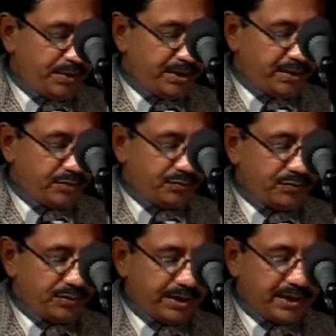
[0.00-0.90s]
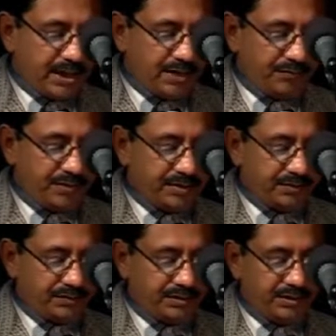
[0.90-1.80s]
For a long period of two and
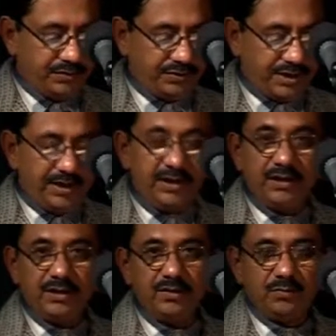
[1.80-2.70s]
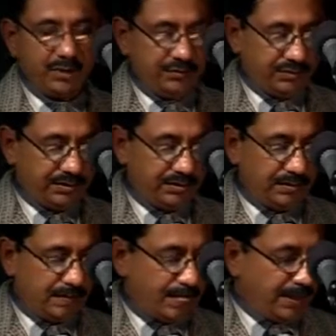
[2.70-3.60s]
a half years, he stayed in
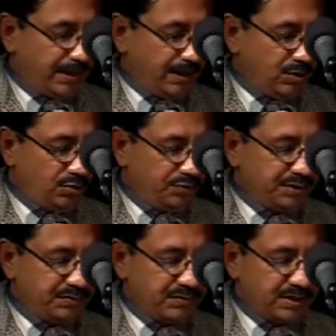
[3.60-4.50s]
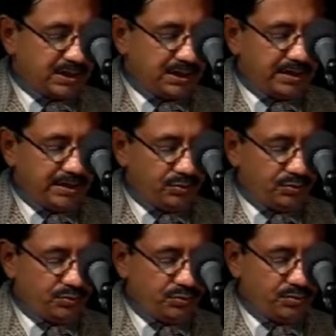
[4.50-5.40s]
prison along with
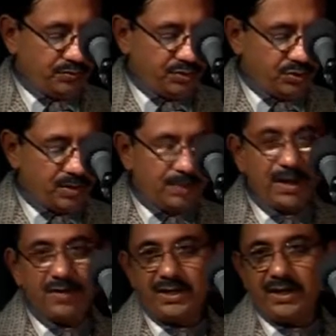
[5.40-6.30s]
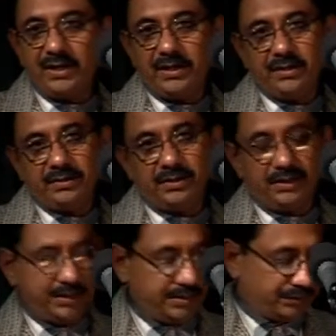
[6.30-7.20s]
Jawaharlal Nehru, Vinoba Bhave
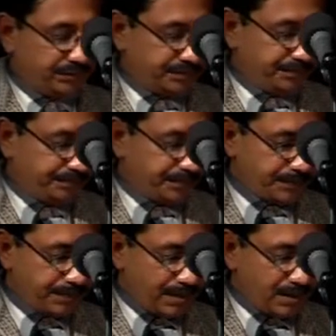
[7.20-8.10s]
and other leaders.